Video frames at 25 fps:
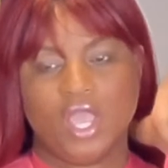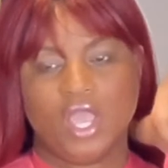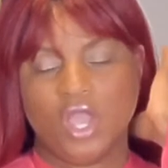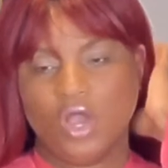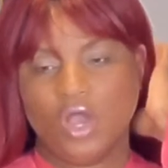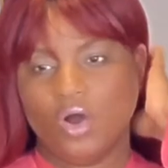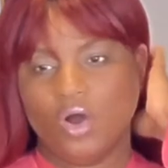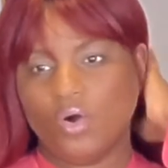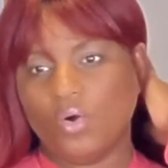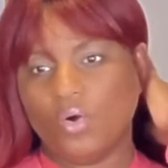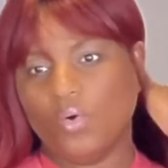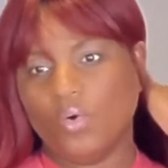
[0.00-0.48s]

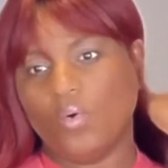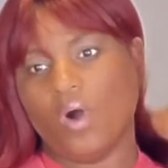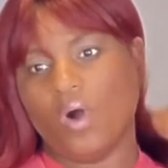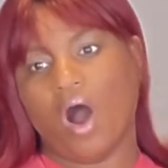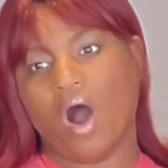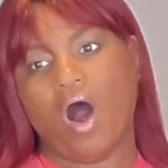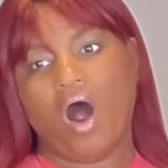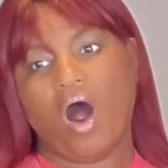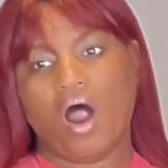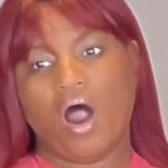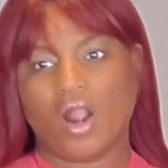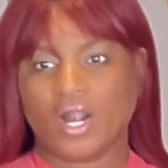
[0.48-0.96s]
who
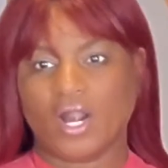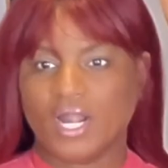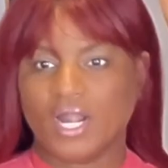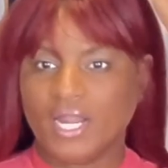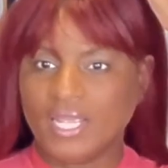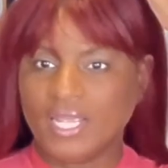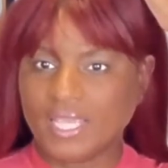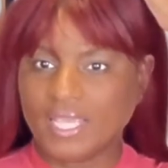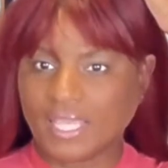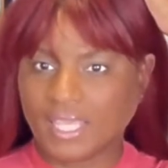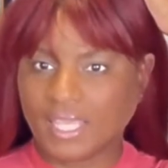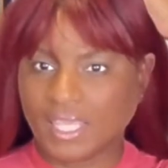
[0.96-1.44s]
are
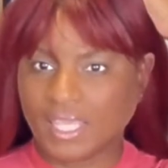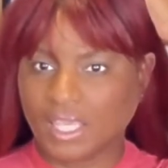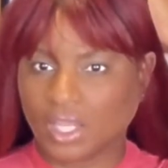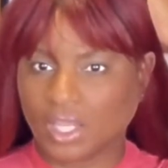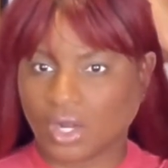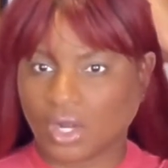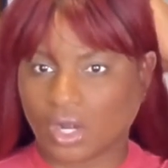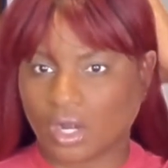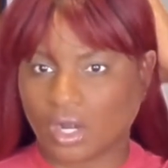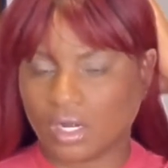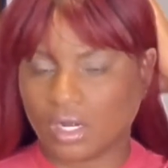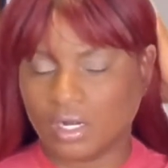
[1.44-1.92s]

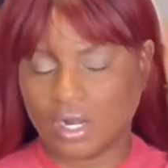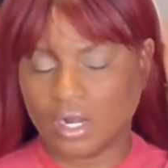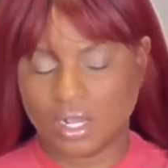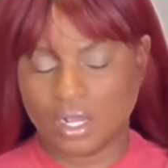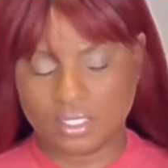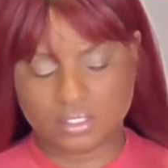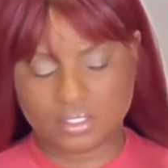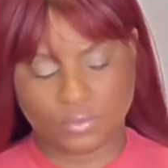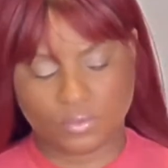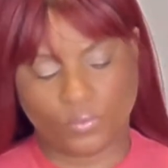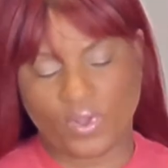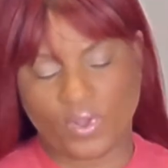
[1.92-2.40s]
here.
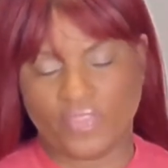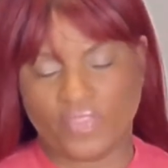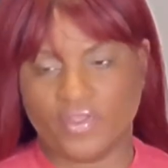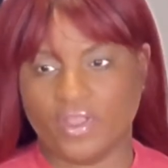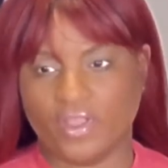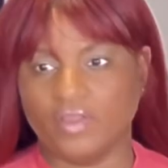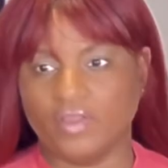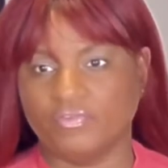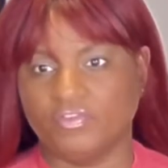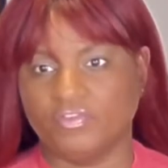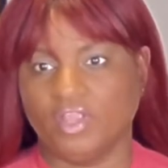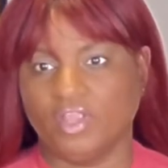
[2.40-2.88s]
Whether
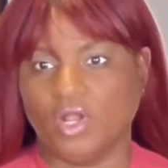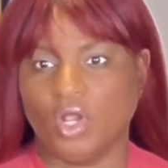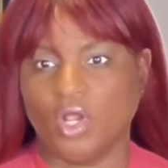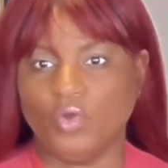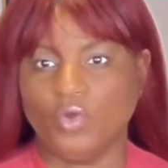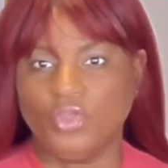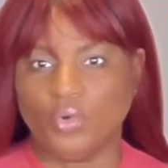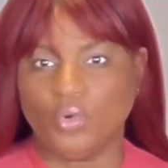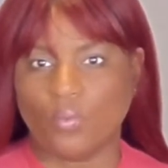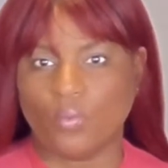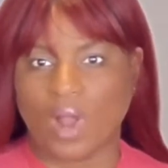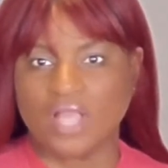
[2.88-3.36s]
if
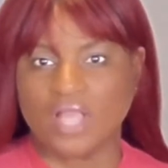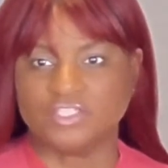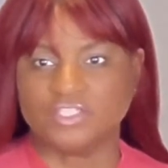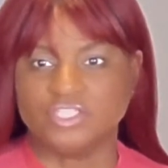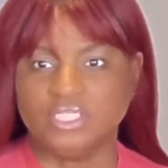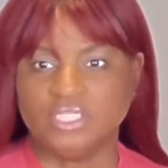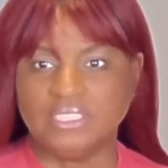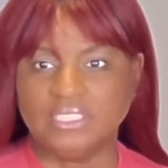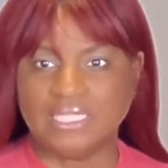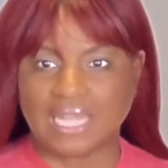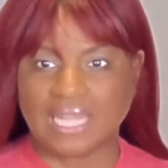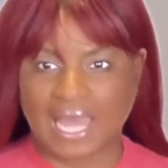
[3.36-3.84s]
you're
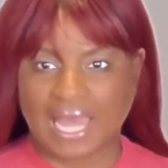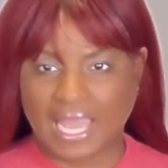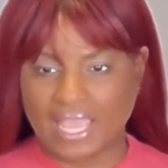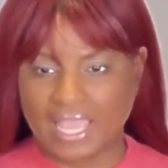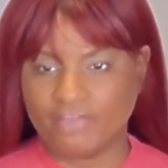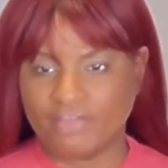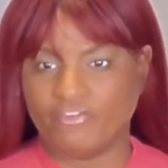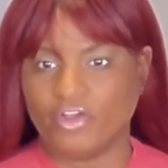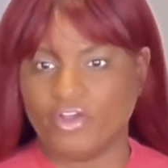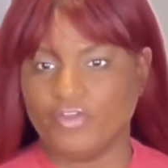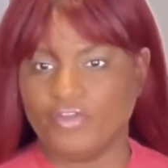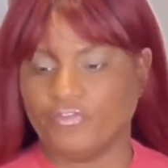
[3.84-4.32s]
watching
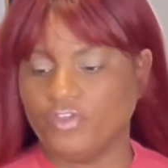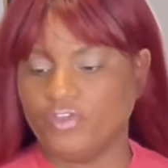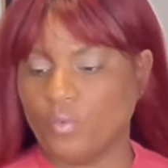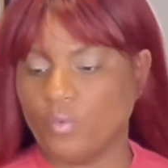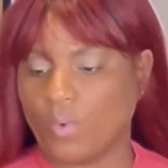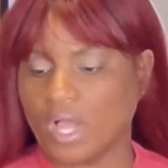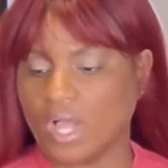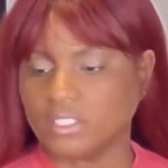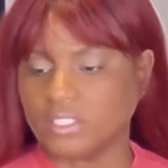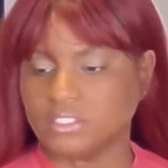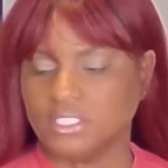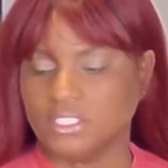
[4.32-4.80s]
live or if you're
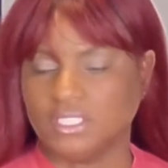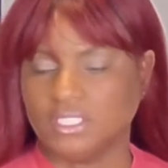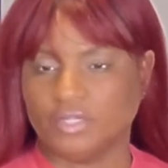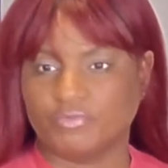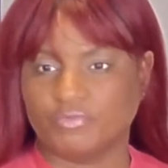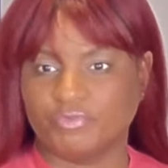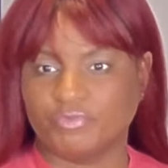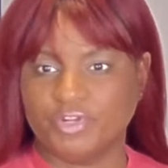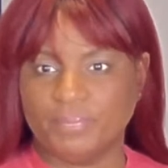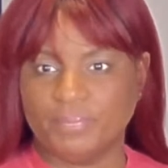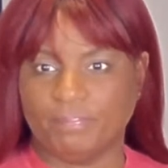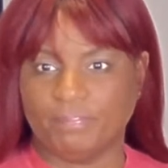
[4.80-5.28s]
watching the
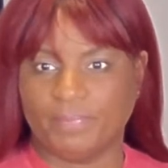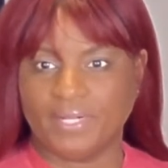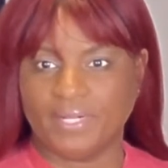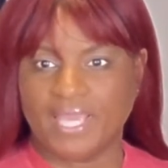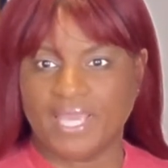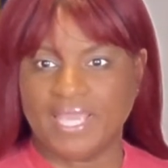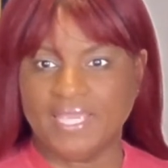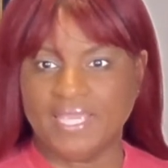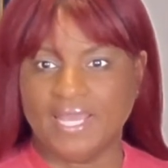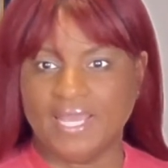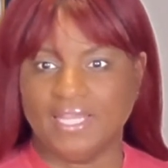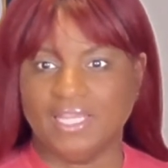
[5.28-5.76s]

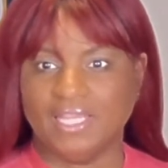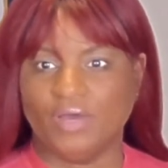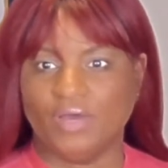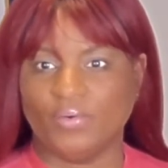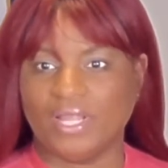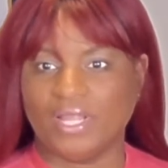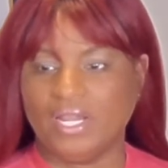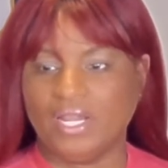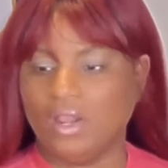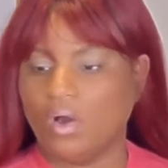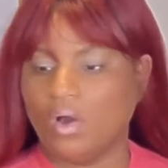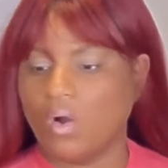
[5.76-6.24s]
replay, hello,
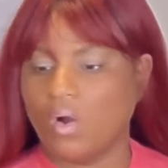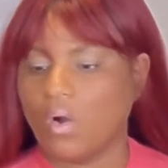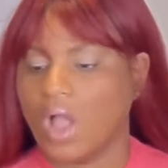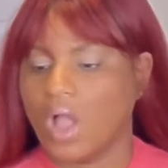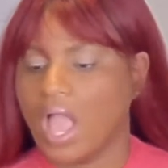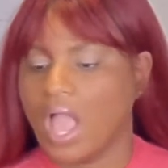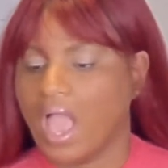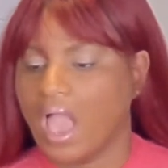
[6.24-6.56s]
hello.